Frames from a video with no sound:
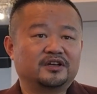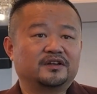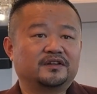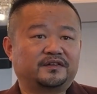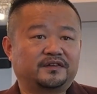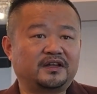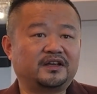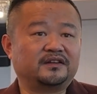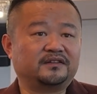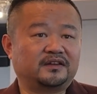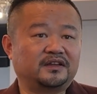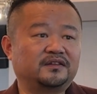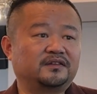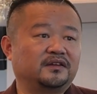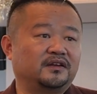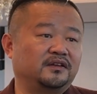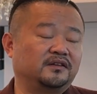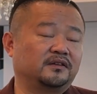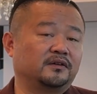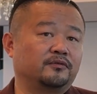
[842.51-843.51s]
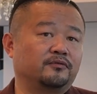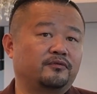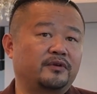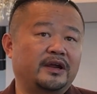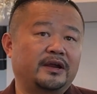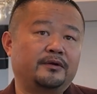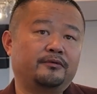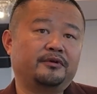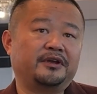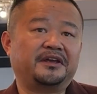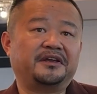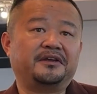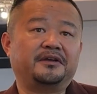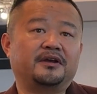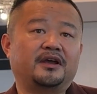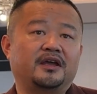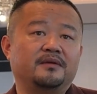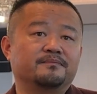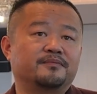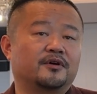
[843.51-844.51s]
think this is a very
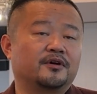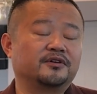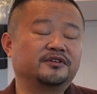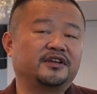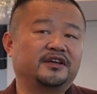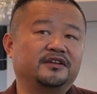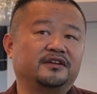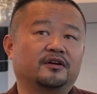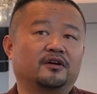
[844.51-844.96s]
important,